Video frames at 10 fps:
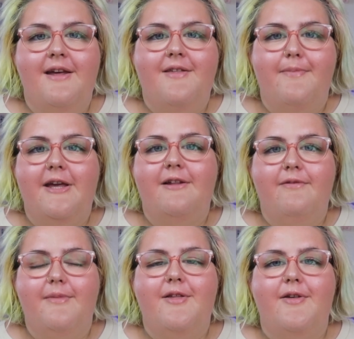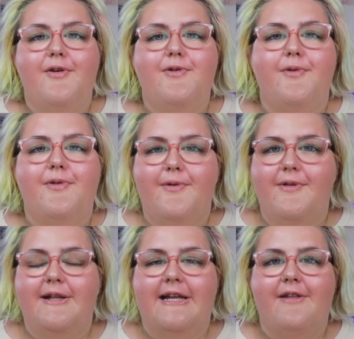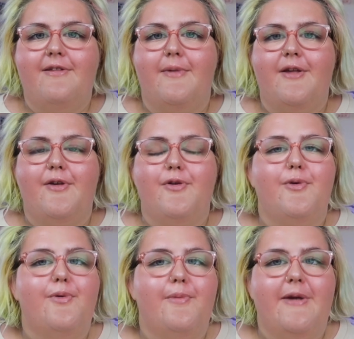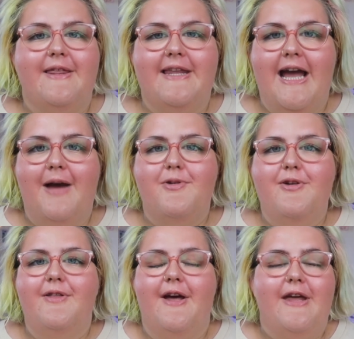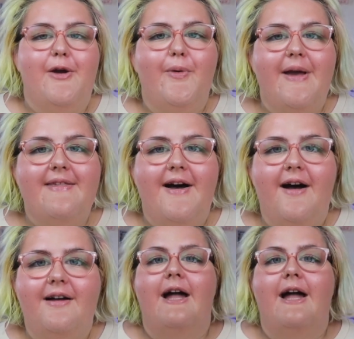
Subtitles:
Speaking of my socials, all the links to my socials will be in the caption like they always are.